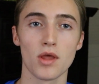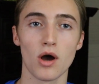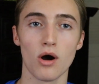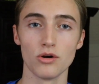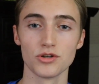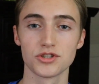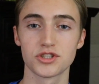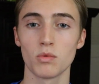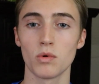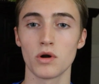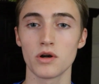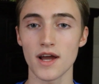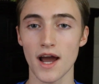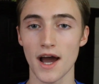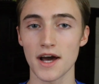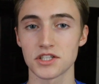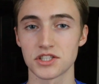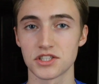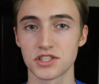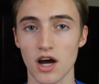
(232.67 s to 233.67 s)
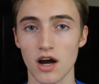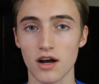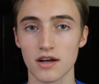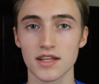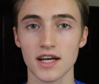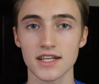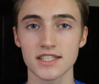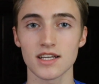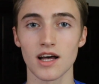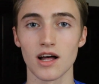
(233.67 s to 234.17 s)
also when you're out of
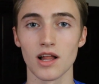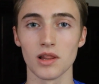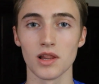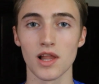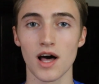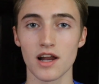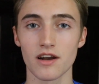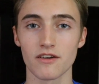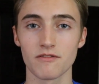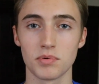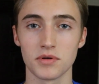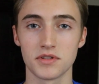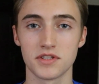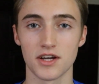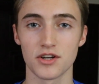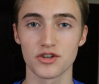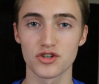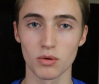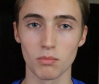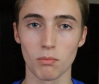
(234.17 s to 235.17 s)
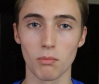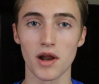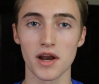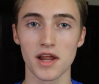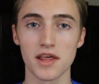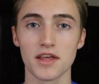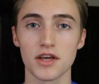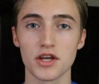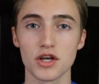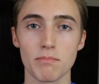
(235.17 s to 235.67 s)
stock, that's a lot of potential
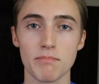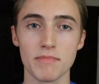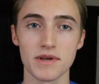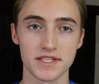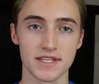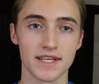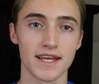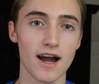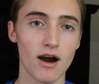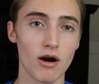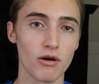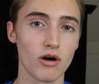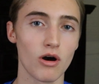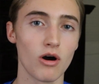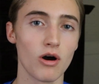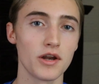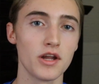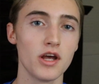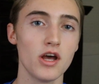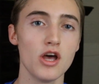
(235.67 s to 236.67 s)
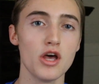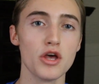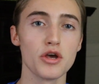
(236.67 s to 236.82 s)
money that you're missing out on.